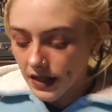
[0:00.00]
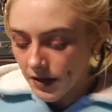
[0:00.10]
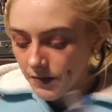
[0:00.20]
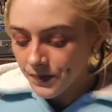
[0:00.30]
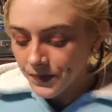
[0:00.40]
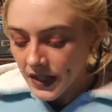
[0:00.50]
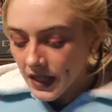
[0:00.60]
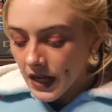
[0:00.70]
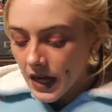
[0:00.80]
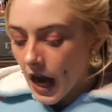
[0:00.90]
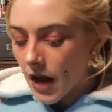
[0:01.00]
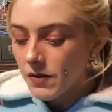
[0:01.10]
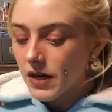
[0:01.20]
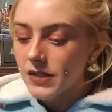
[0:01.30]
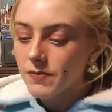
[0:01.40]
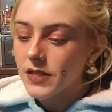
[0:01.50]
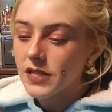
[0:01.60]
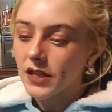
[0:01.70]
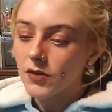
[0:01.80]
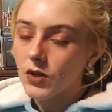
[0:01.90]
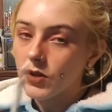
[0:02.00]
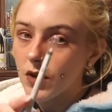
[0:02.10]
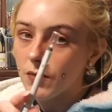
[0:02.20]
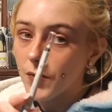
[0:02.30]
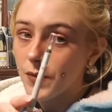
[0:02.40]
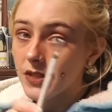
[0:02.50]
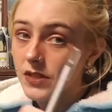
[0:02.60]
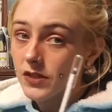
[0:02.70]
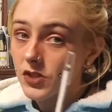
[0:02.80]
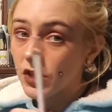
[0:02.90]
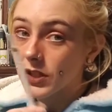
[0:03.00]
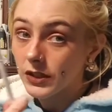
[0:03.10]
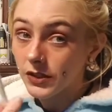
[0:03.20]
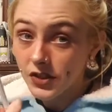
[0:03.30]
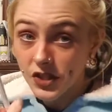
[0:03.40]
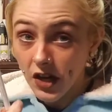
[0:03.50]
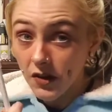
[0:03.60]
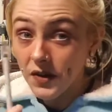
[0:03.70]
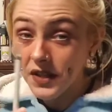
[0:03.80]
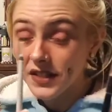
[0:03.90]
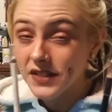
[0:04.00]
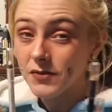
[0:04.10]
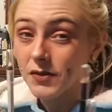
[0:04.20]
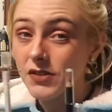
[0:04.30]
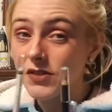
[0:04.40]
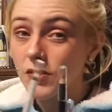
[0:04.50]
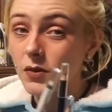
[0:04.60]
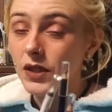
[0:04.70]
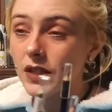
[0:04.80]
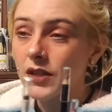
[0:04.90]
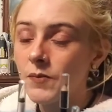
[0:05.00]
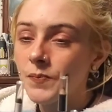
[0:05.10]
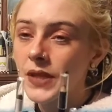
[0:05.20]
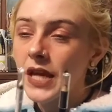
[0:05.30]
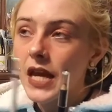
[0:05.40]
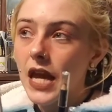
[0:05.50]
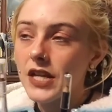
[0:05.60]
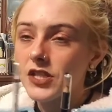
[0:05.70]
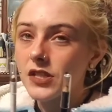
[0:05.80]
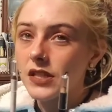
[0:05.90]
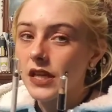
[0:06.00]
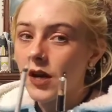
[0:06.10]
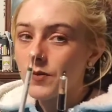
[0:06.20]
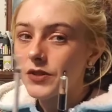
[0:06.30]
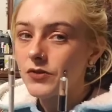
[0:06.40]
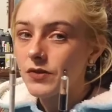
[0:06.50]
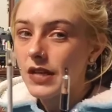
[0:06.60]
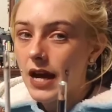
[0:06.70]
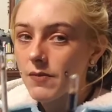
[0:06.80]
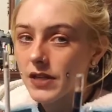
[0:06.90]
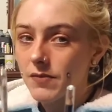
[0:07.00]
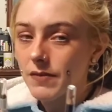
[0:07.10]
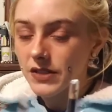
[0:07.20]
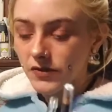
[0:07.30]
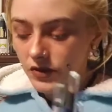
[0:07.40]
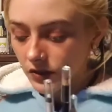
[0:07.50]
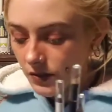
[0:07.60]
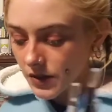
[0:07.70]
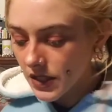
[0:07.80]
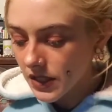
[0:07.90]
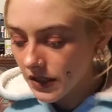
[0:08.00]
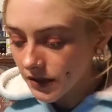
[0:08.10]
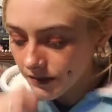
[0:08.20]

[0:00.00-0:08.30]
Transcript: that. I guess my second runner-up would be this clear gel one because it works so good at just like helping you not make a mess of your lipstick.